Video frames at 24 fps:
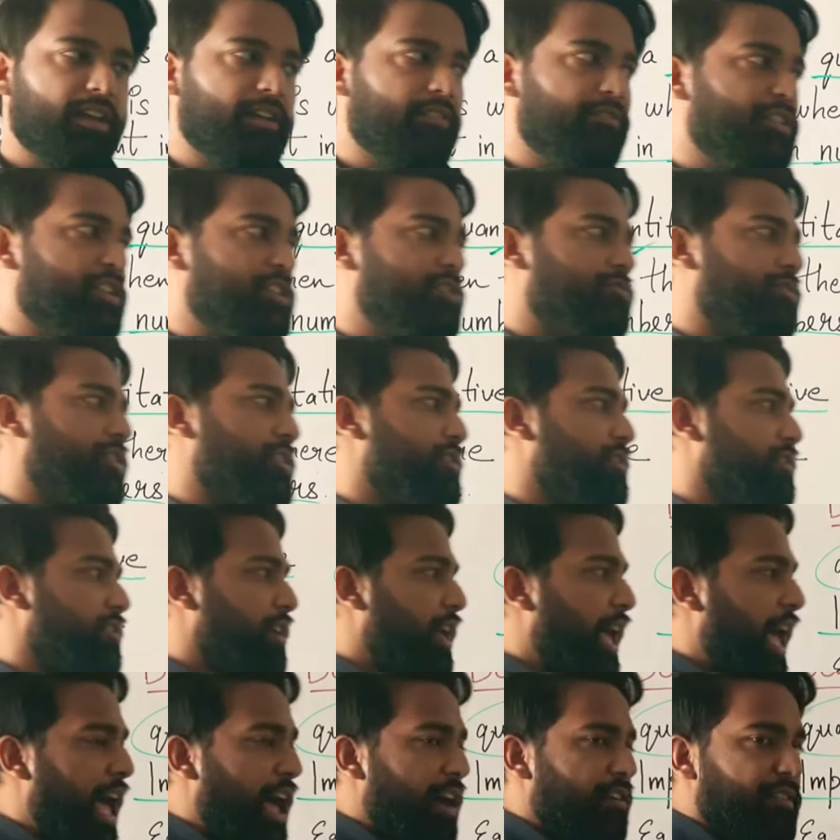which was
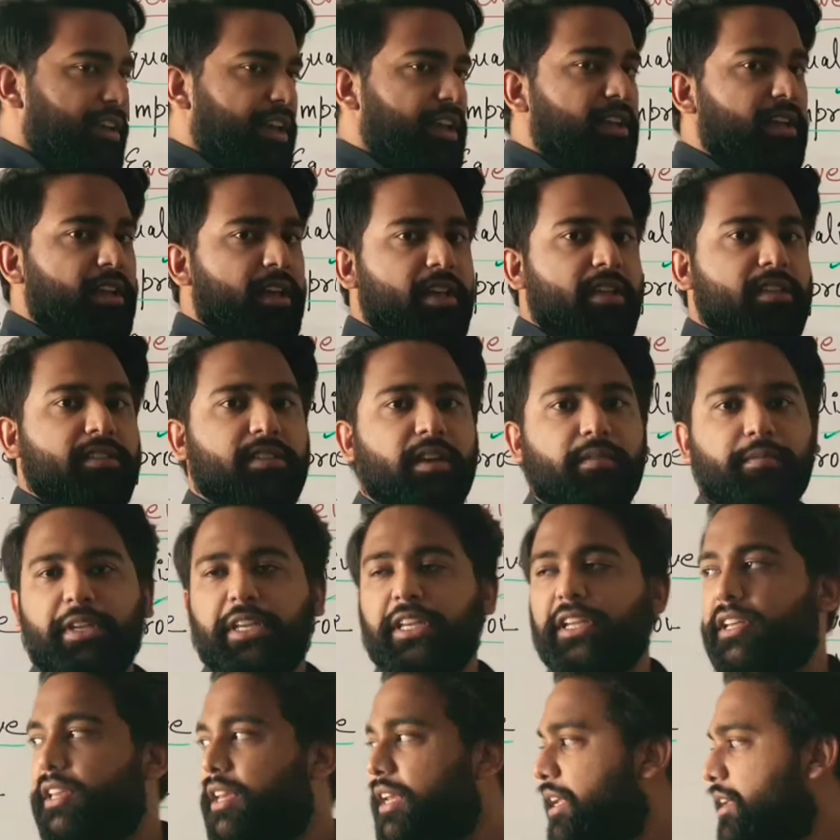having some
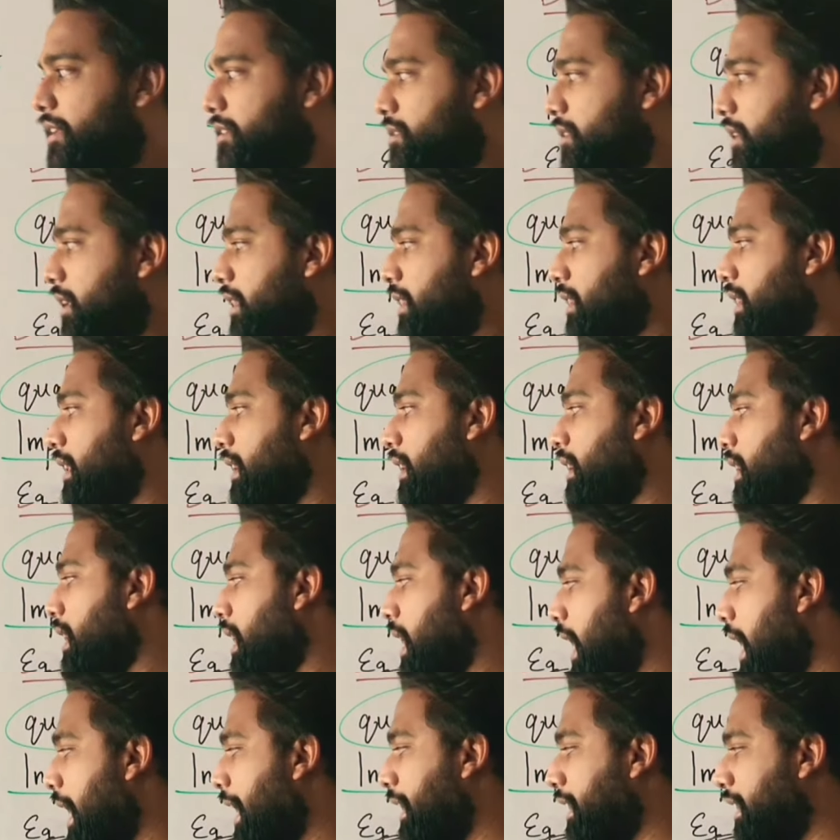increase in the
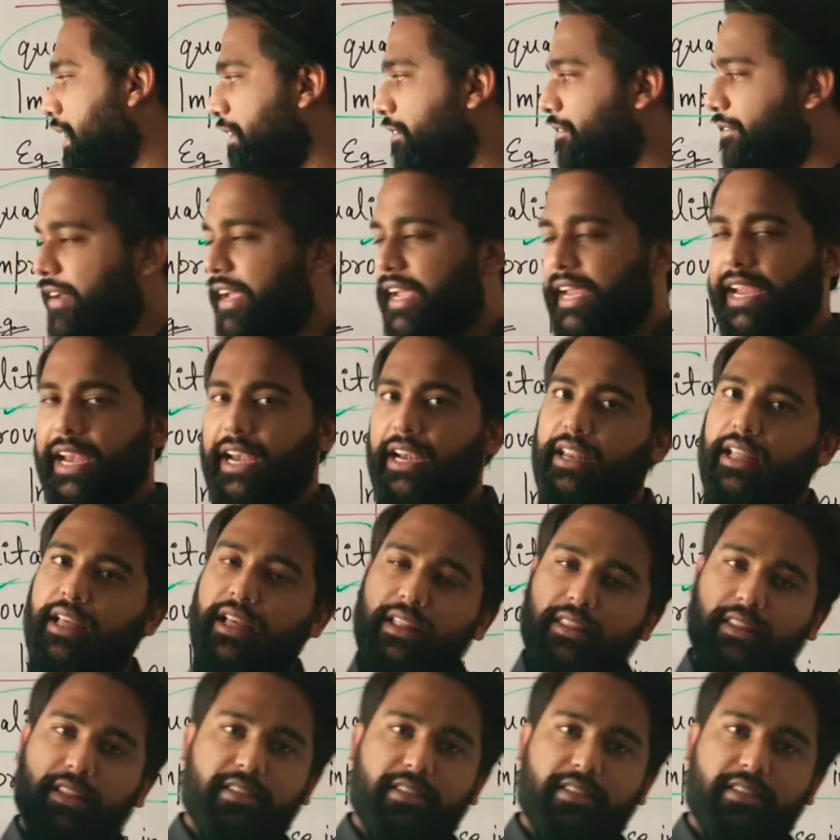height and weight,